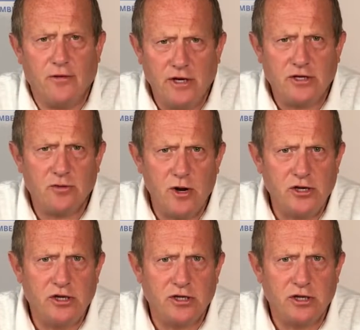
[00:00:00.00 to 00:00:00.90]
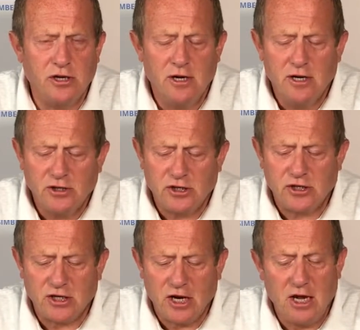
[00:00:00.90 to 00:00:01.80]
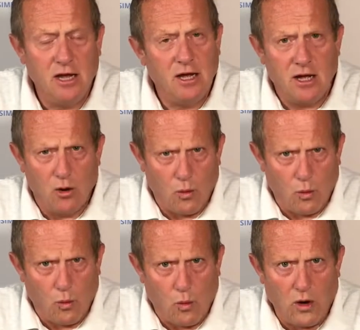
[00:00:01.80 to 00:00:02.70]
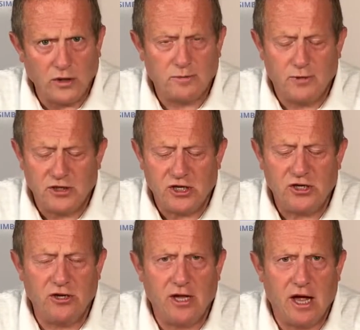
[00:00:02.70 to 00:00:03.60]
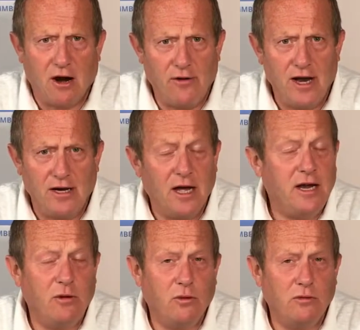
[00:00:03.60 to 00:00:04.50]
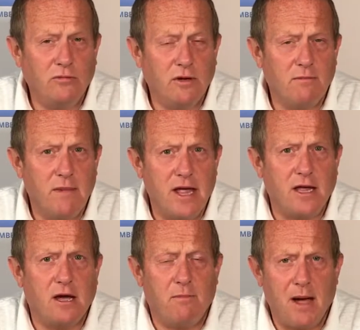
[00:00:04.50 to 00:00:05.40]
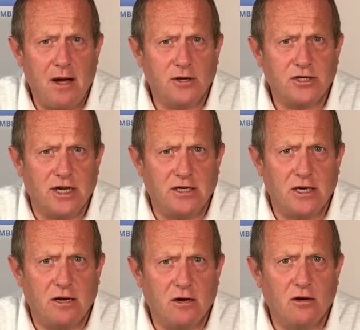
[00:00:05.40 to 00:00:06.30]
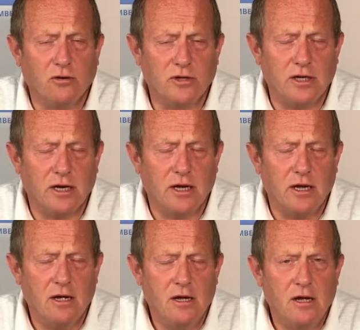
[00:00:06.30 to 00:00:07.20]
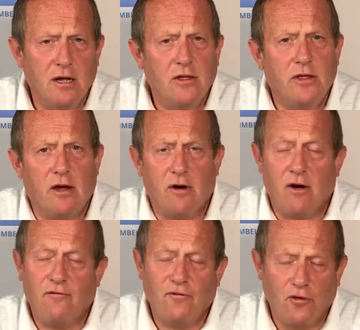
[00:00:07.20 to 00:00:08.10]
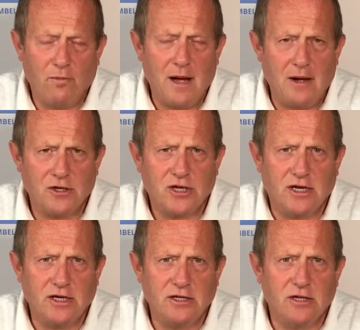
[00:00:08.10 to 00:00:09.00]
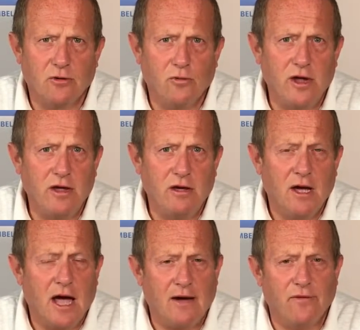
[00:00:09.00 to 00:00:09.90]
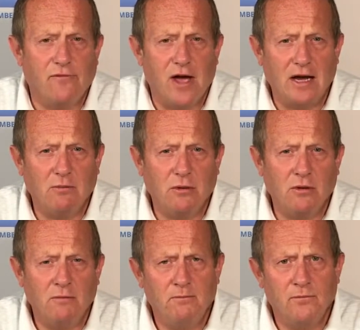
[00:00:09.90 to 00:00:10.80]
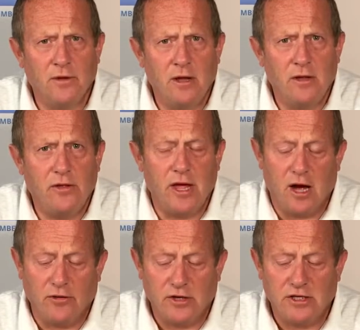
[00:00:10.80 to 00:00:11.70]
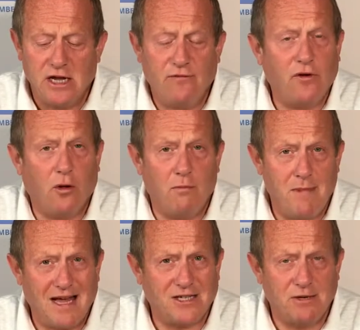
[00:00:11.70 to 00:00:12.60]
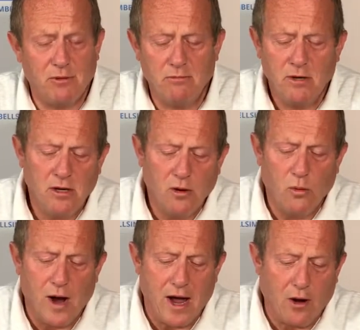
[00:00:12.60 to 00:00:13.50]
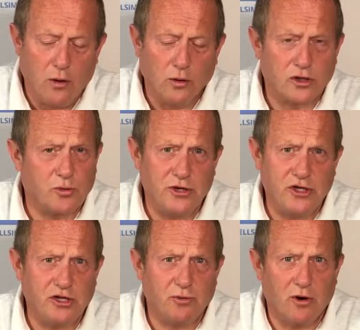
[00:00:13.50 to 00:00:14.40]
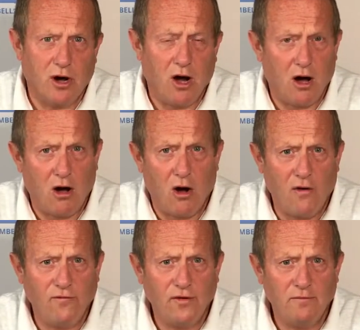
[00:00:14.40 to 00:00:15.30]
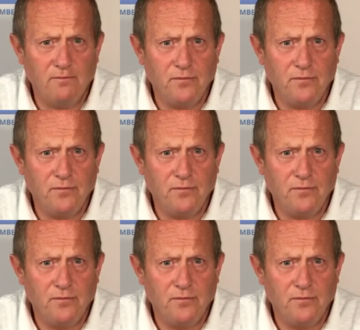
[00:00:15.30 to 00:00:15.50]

these switches to see what position they are in, and it will make a power setting accordingly. There are 4 power settings that we have available. They are the default maximum, where all switches are off.